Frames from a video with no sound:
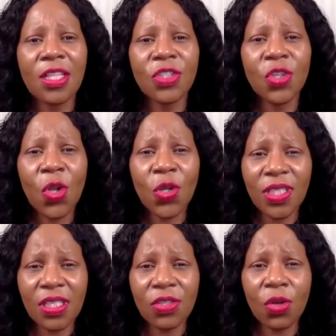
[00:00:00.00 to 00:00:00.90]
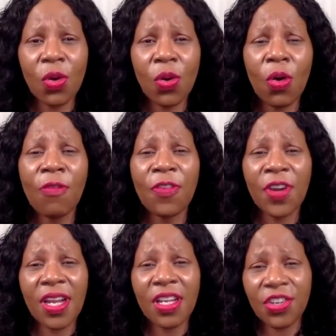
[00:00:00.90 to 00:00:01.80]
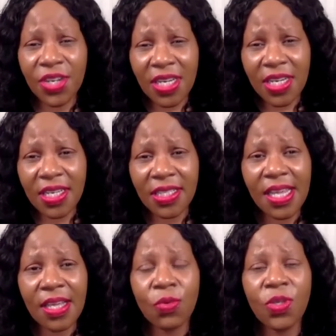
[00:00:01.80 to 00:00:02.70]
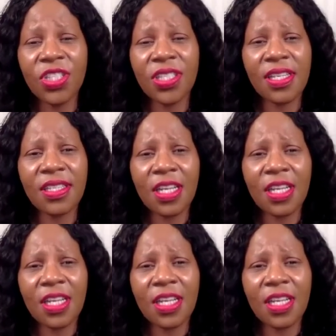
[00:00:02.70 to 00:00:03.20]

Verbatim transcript: anthologies or, of great readers, uh, which is a